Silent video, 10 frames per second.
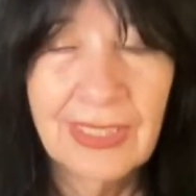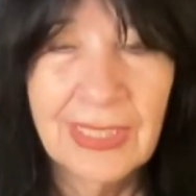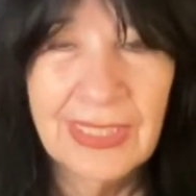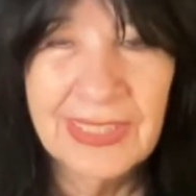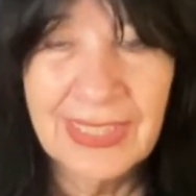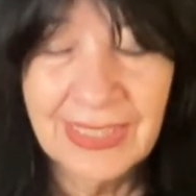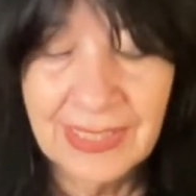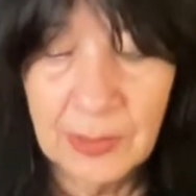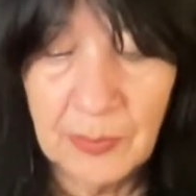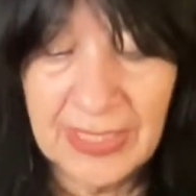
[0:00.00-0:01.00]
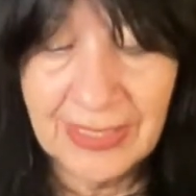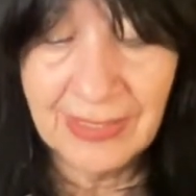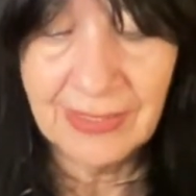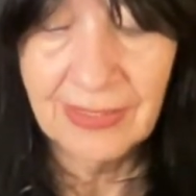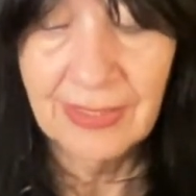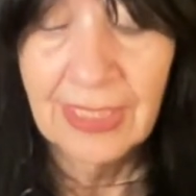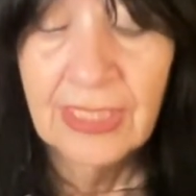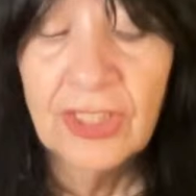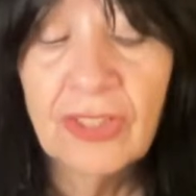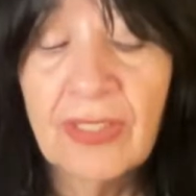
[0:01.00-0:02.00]
He sang us back
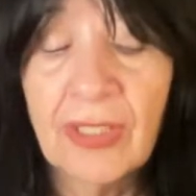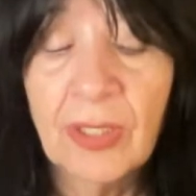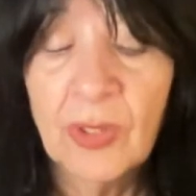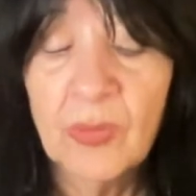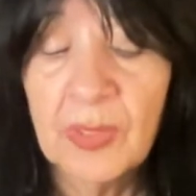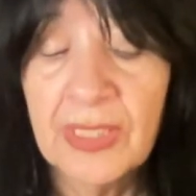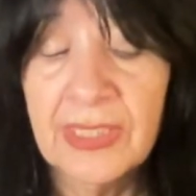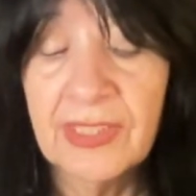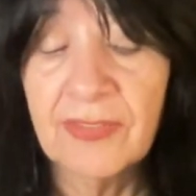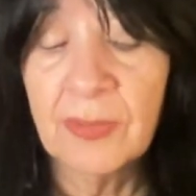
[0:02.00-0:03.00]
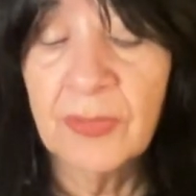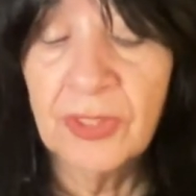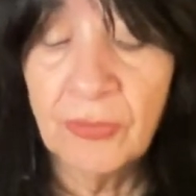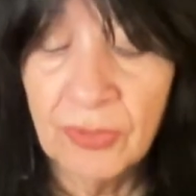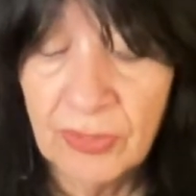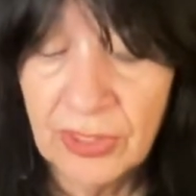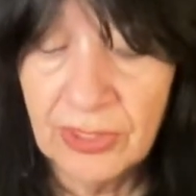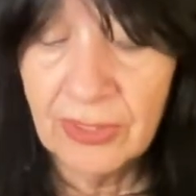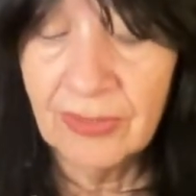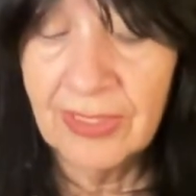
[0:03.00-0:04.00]
to our home place from which we were
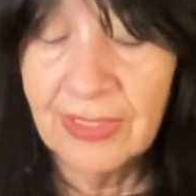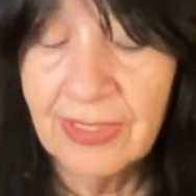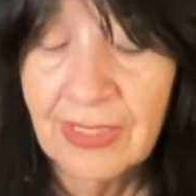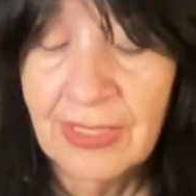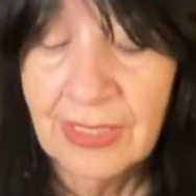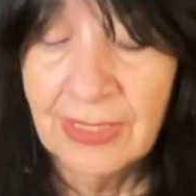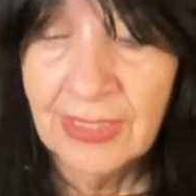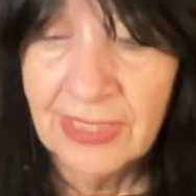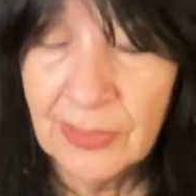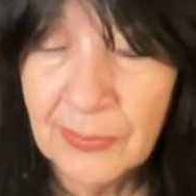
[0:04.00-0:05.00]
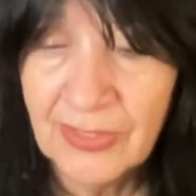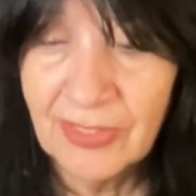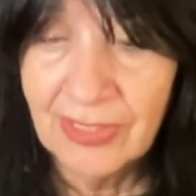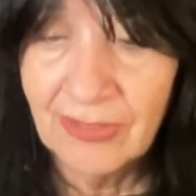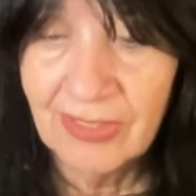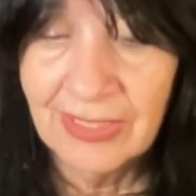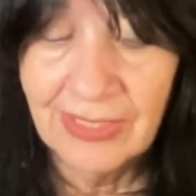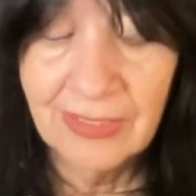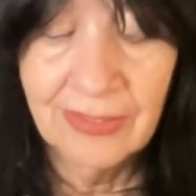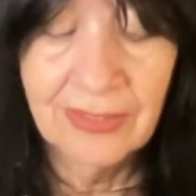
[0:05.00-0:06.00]
stolen in these smoky gray
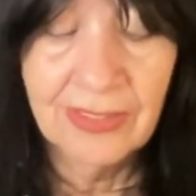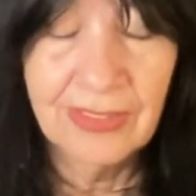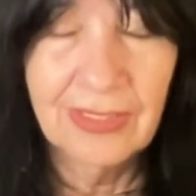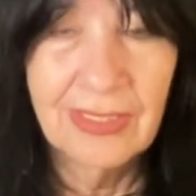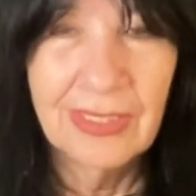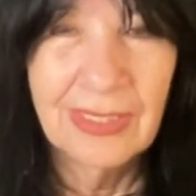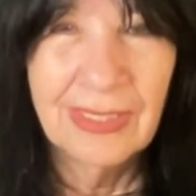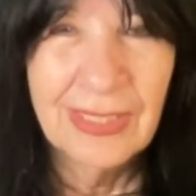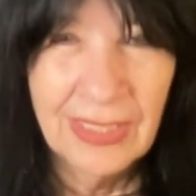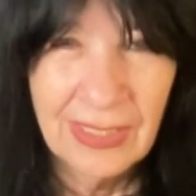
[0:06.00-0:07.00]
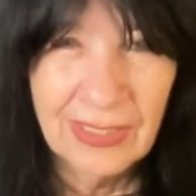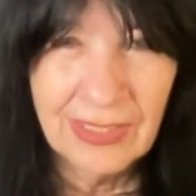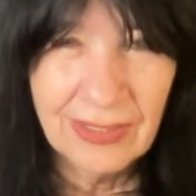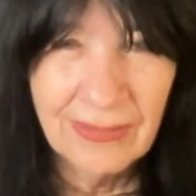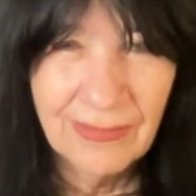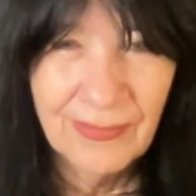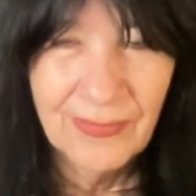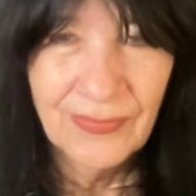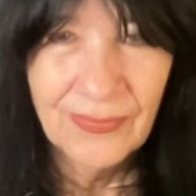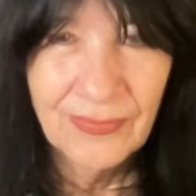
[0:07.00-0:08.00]
hills. Yes,
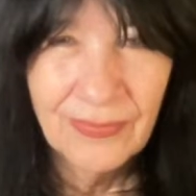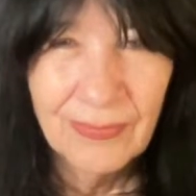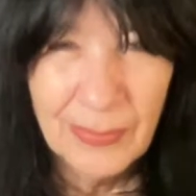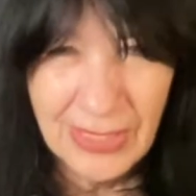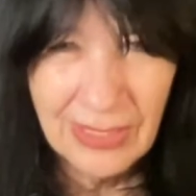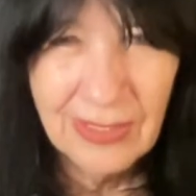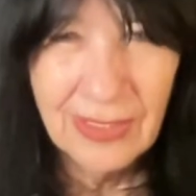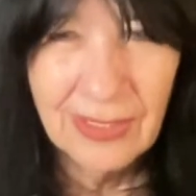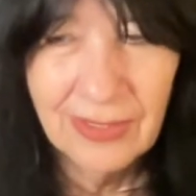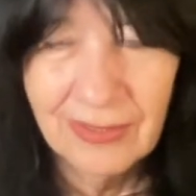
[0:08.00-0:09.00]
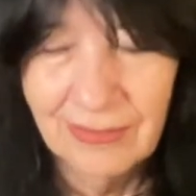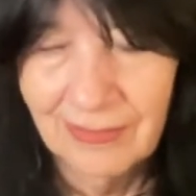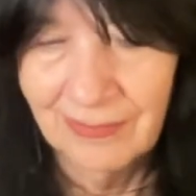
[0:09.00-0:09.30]
begin here.